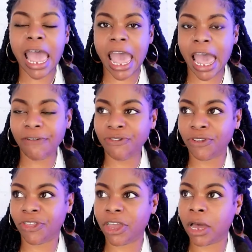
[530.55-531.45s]
after
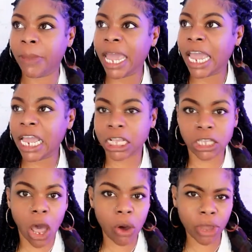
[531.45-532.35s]
them is
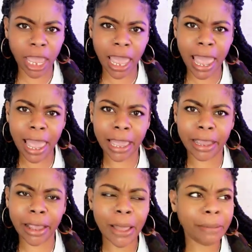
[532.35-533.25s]
okay